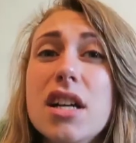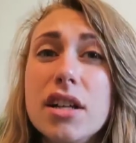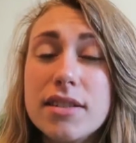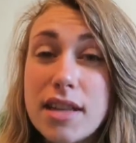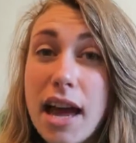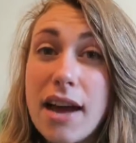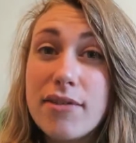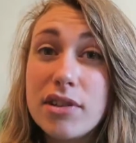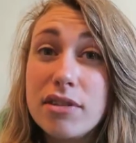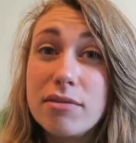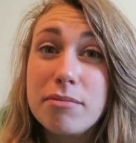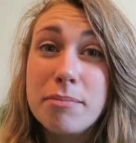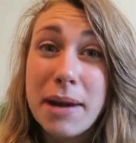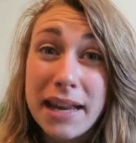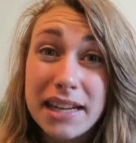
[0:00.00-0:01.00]
because I
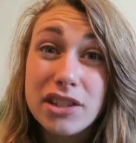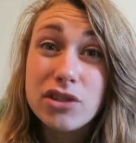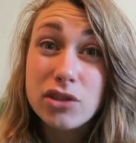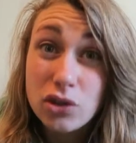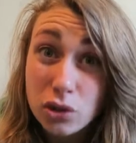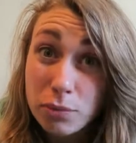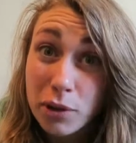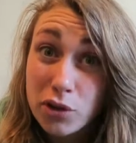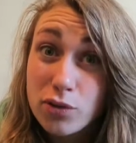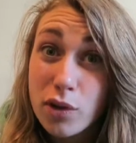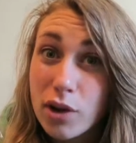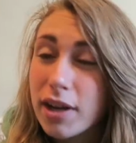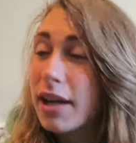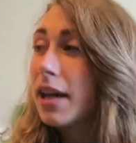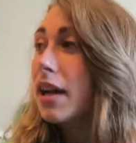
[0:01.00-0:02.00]
haven't managed to do much
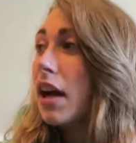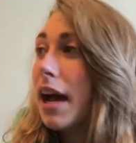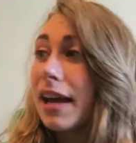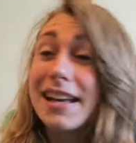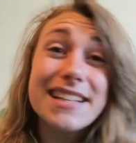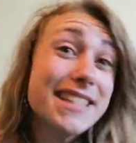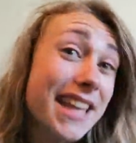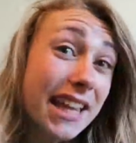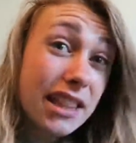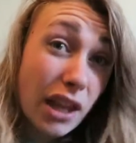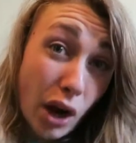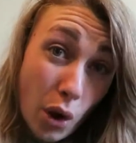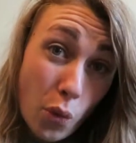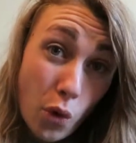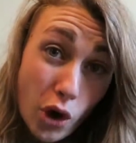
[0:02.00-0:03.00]
vlogging, and I said
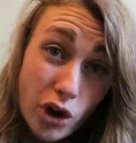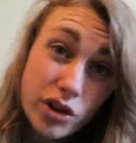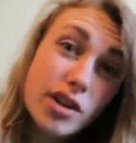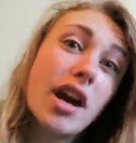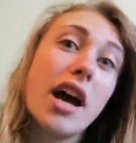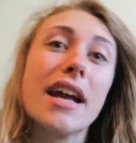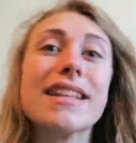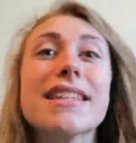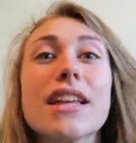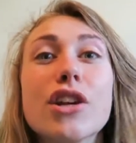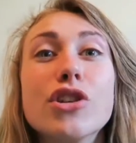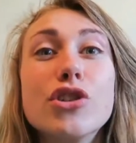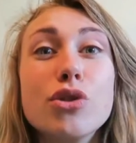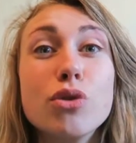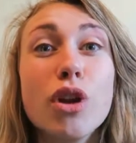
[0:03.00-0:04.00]
that I would. I said
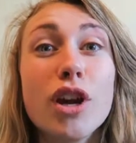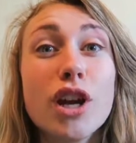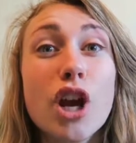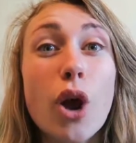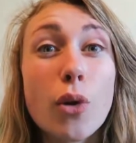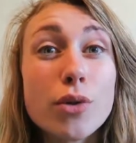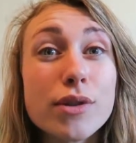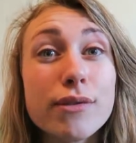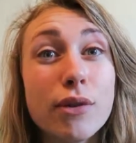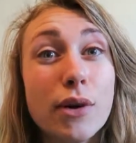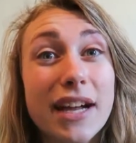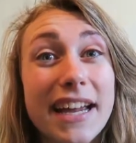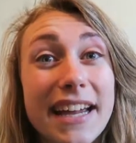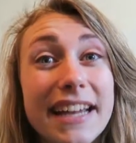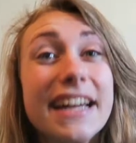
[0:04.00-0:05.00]
I'd do like loads of
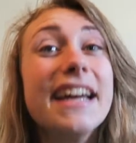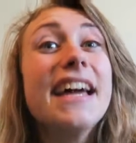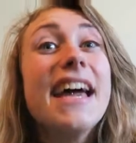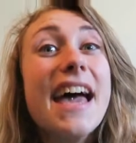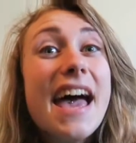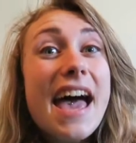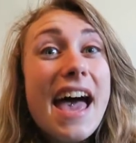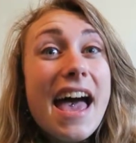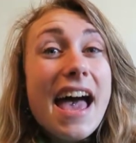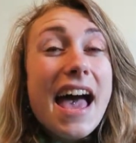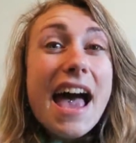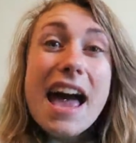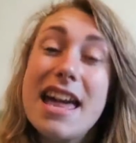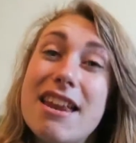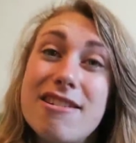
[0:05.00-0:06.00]
vlogging,
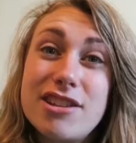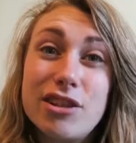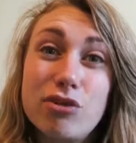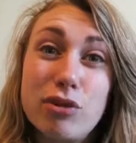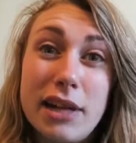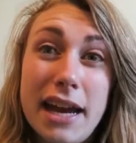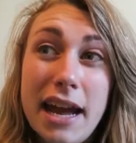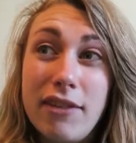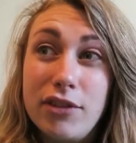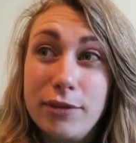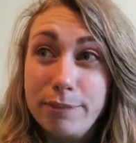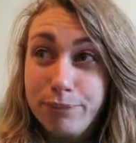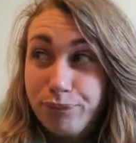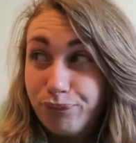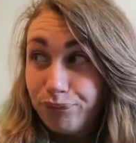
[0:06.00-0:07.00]
and I just really
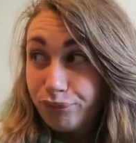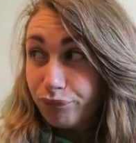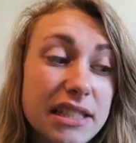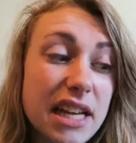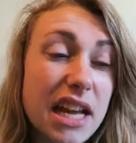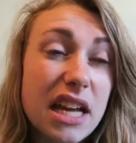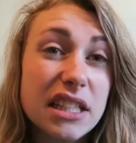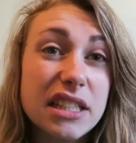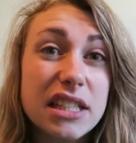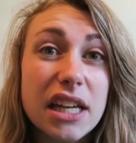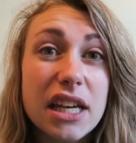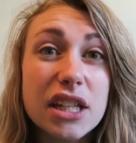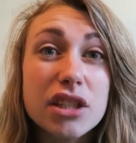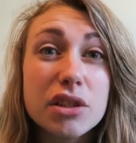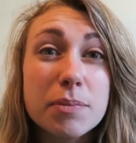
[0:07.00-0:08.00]
haven't. Yeah,
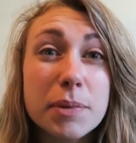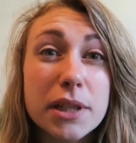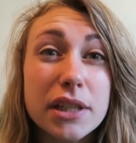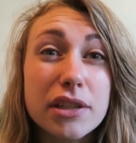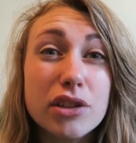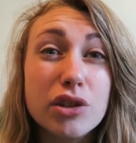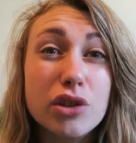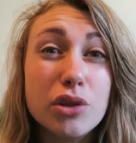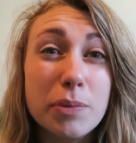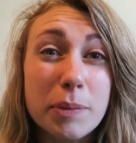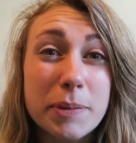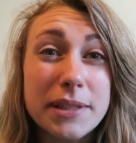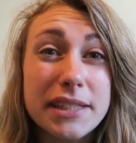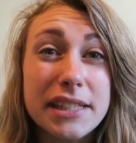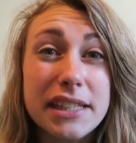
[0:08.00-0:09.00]
today has just been super
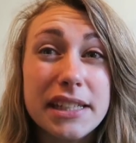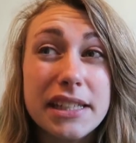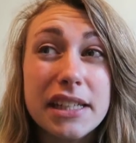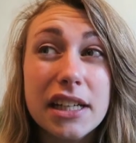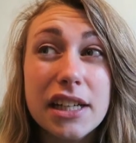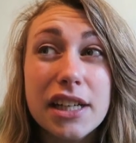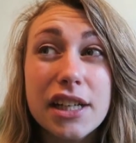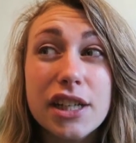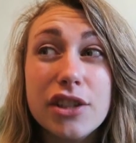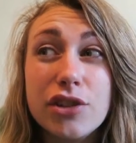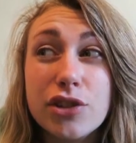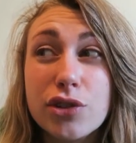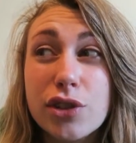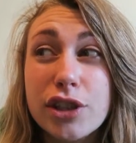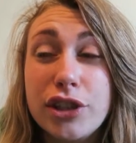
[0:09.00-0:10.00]
busy,
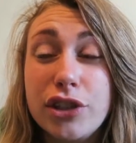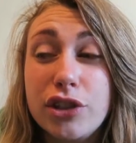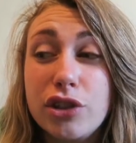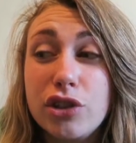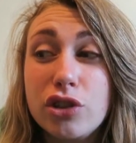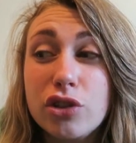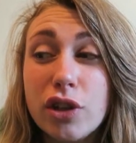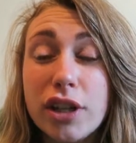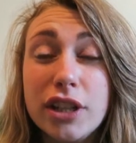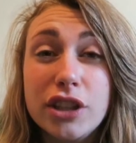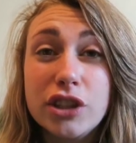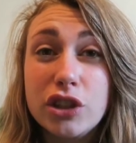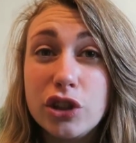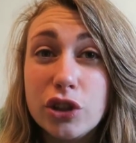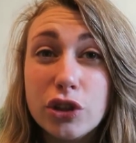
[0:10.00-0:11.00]
just kind of
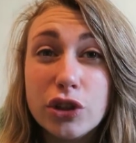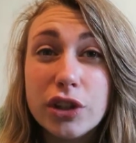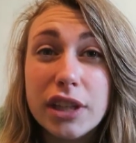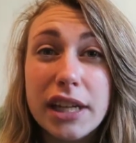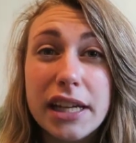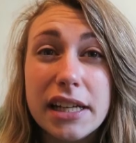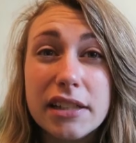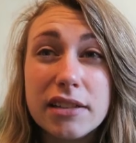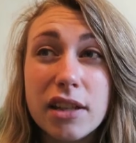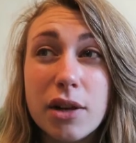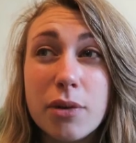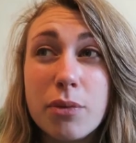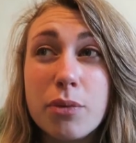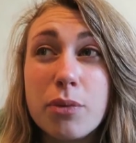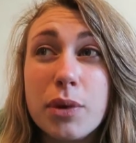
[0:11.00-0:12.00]
trying to do things.
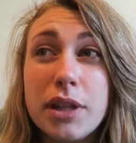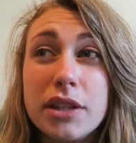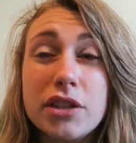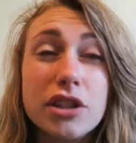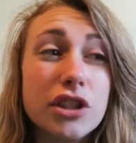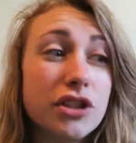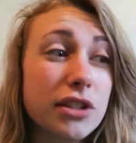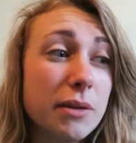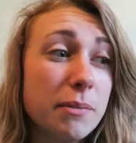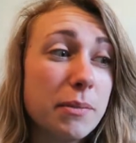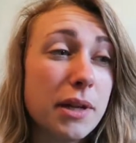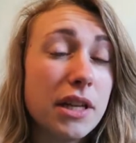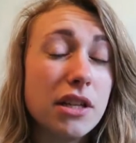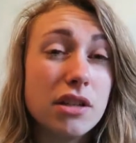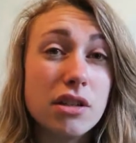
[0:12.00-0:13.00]
I went to the gym
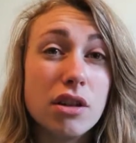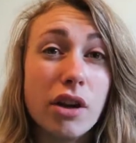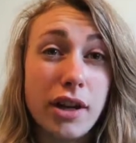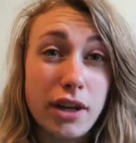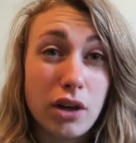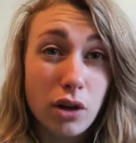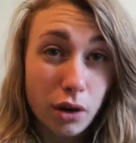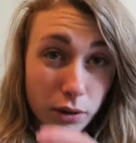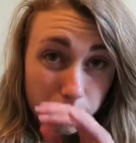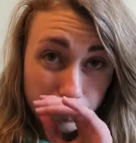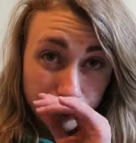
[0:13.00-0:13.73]
at 9 o'clock,